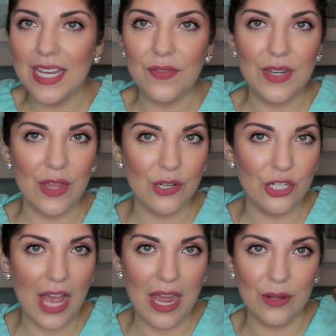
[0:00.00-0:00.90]
to give another
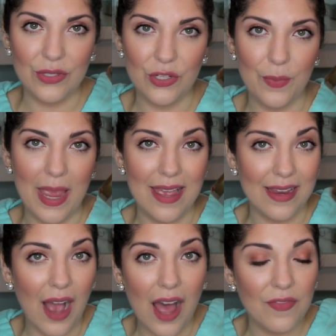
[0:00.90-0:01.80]
shout out to my
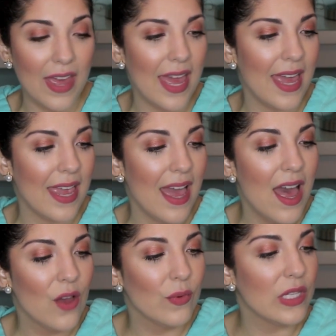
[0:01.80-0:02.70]

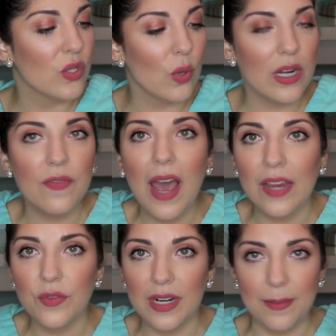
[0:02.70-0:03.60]
Agave Restorative
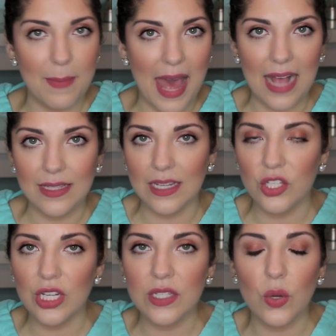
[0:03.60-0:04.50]
Hydrating Mask.
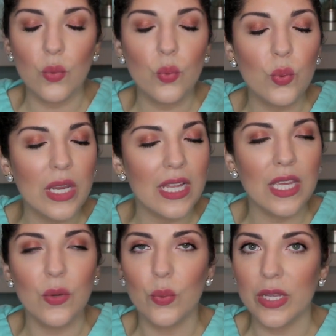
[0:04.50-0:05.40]
It's just
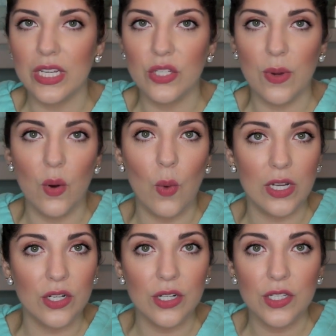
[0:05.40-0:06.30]
really, really doing
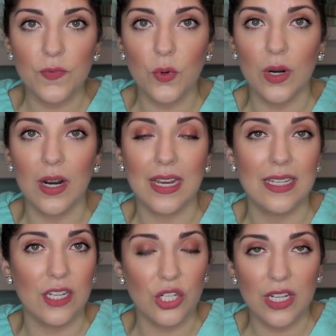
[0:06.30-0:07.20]
wonders for
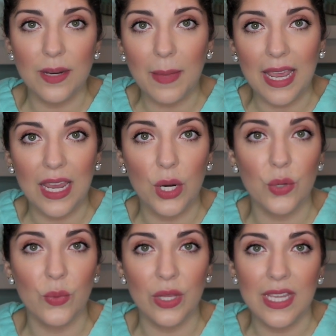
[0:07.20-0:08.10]
conditioning my
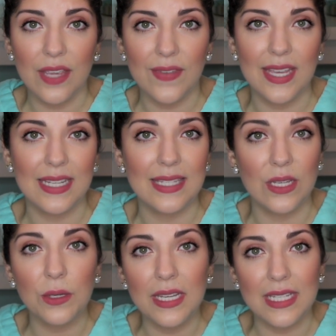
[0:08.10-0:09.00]
hair and really giving it a
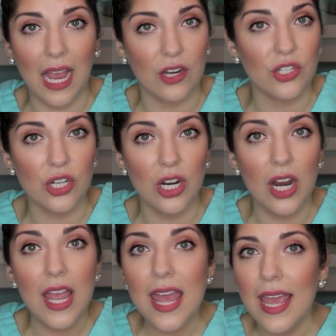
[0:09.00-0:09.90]
silky
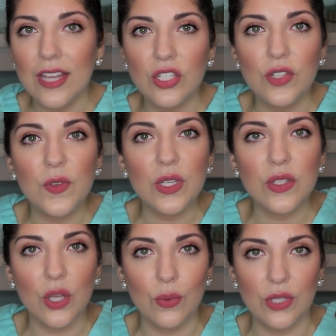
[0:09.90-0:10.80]
texture. It just
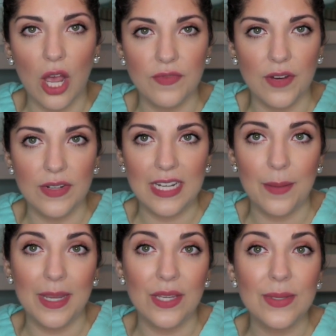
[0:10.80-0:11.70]
feels so soft every
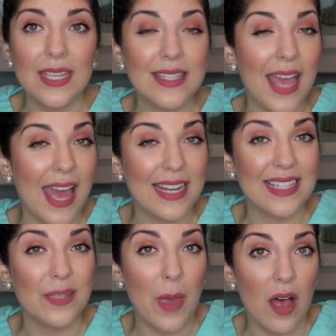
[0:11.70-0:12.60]
time I use this, and
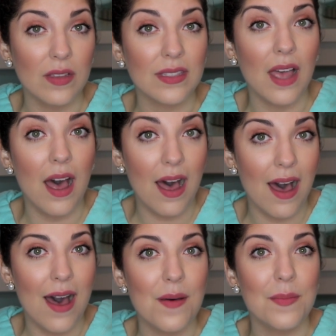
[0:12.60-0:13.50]
it smells
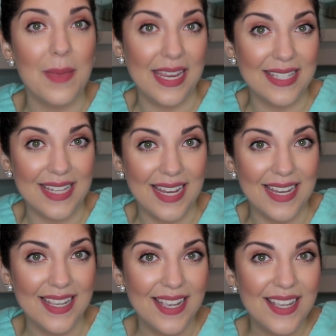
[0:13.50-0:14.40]

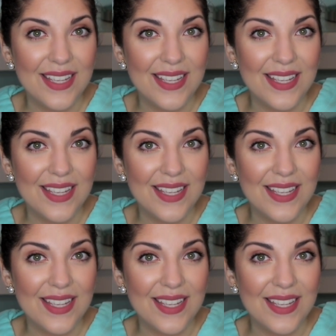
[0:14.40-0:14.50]
amazing.